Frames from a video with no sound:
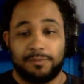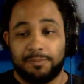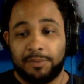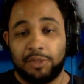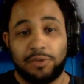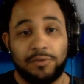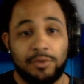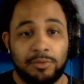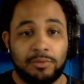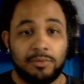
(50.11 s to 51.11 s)

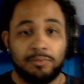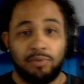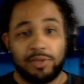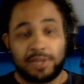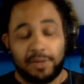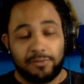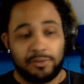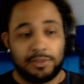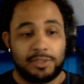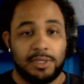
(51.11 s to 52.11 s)
interview press
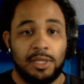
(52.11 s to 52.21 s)
conference.